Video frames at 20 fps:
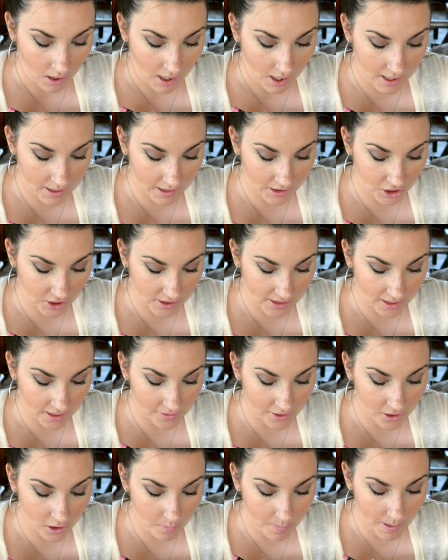and it's just a
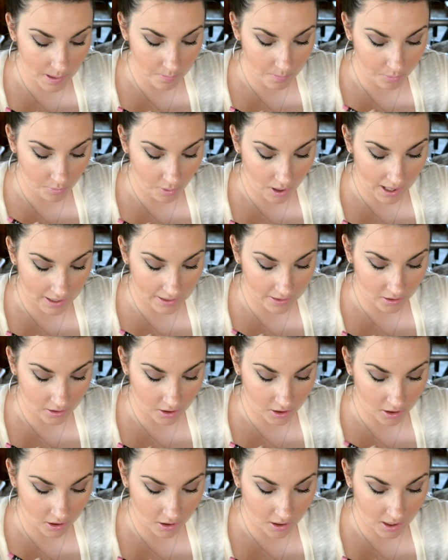little bit
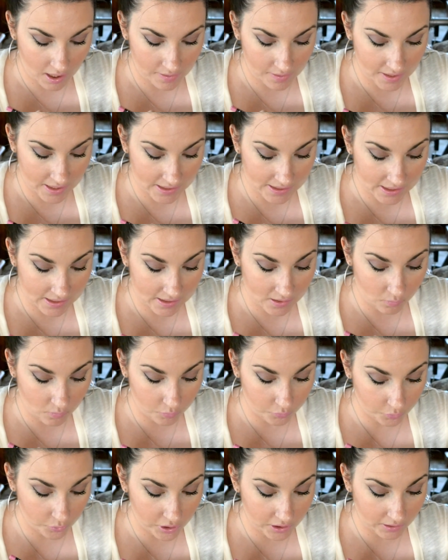brighter. This is
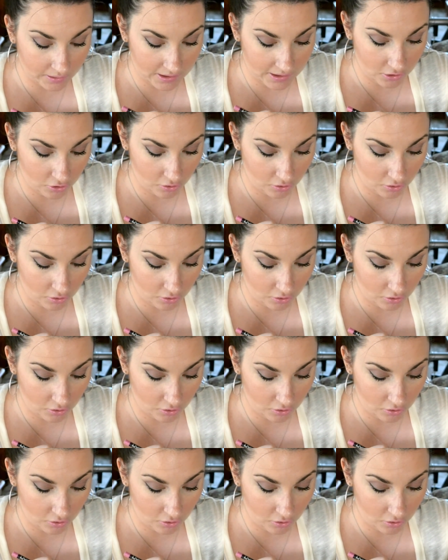really